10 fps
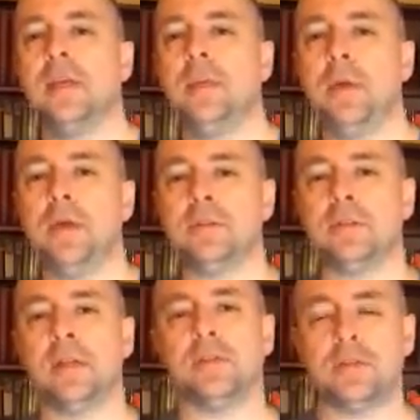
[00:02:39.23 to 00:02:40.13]
He pays
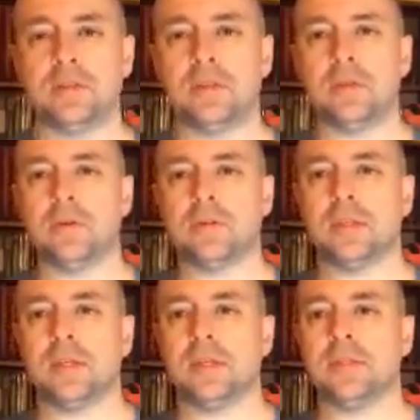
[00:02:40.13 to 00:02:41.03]
attention to those
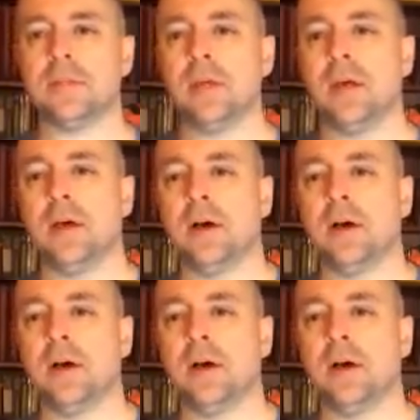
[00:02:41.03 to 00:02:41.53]
things.